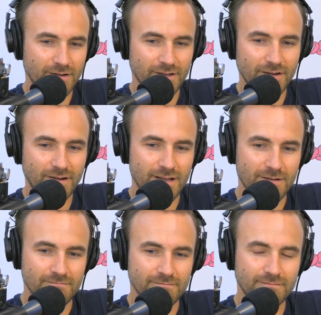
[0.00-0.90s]
Your
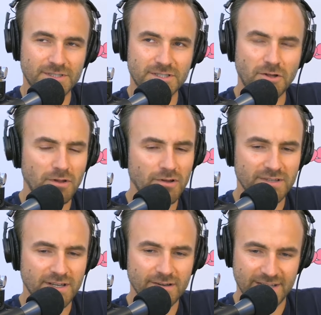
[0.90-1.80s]
um solo
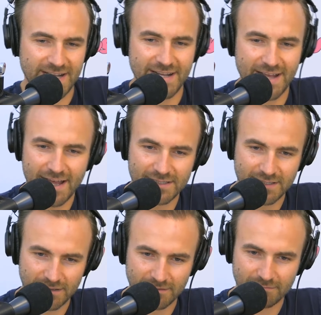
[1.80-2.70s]
dinner date as
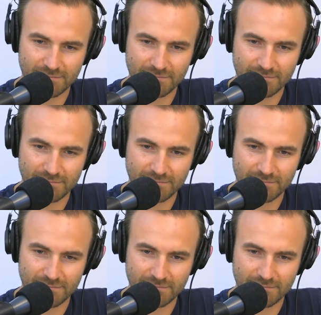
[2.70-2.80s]
a